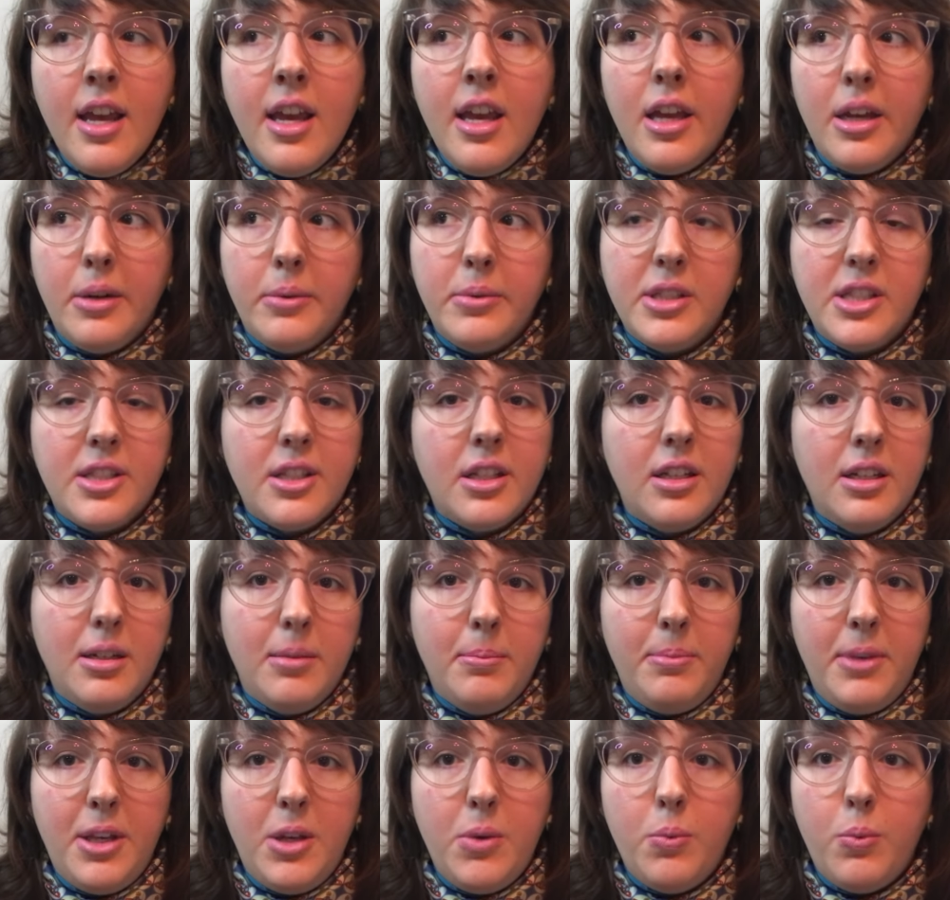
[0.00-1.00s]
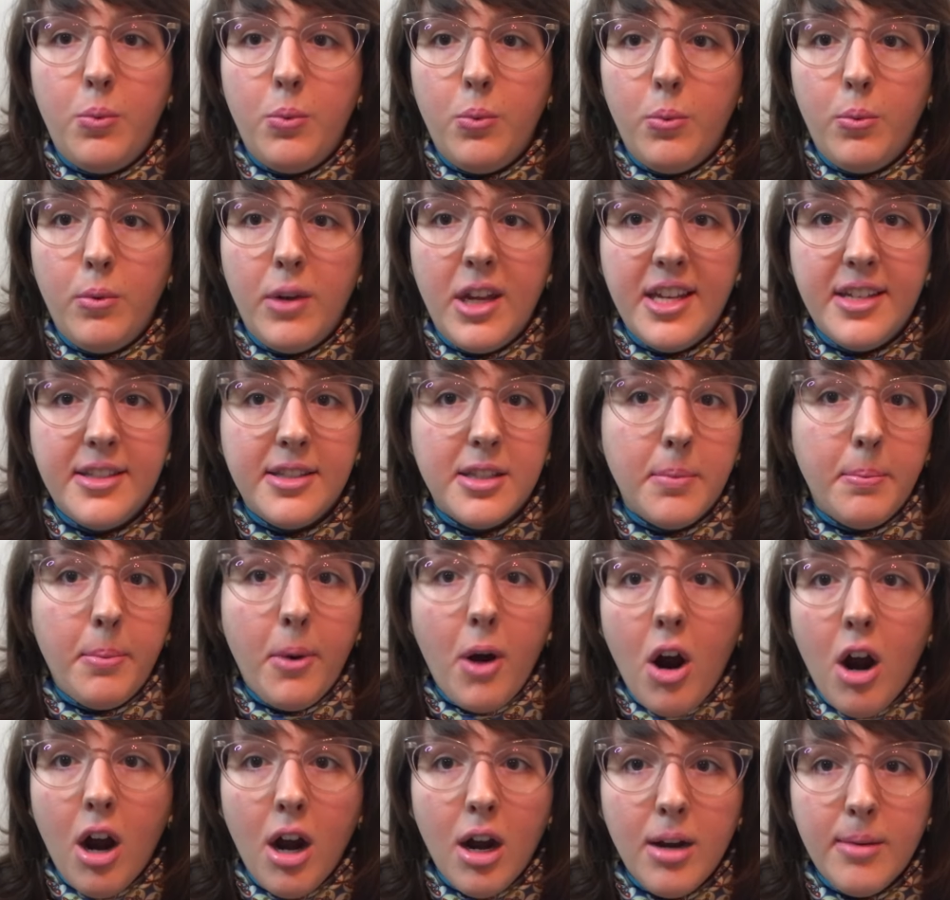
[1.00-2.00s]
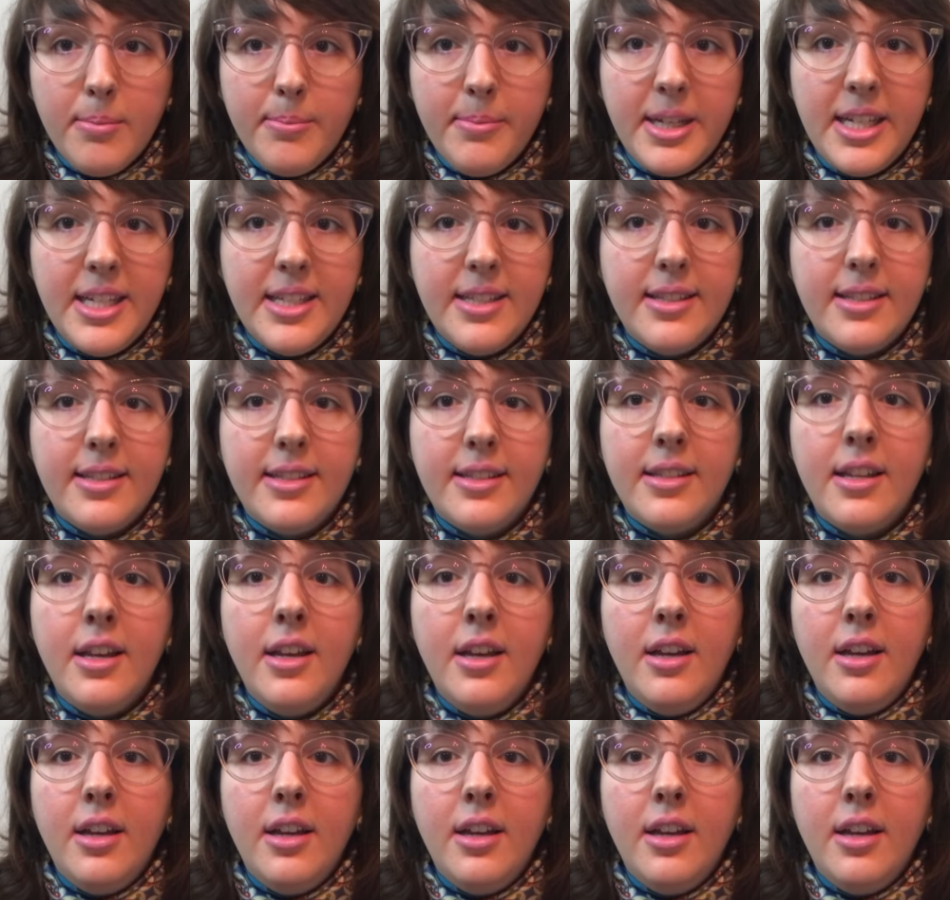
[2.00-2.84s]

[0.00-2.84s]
It was going to be his apartments.